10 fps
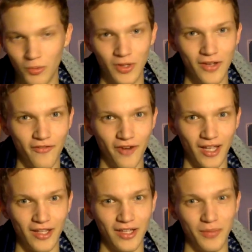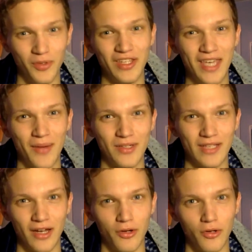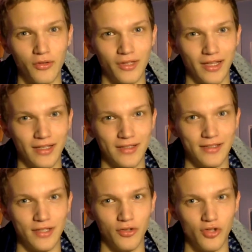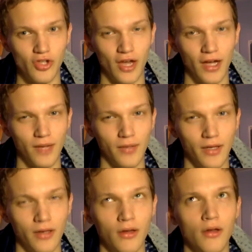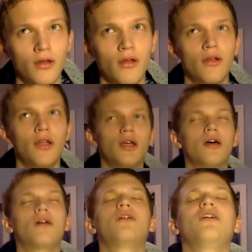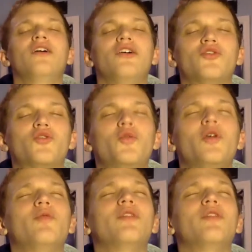When they finally like put the camera down, go to like a still shot, I'm like, sweet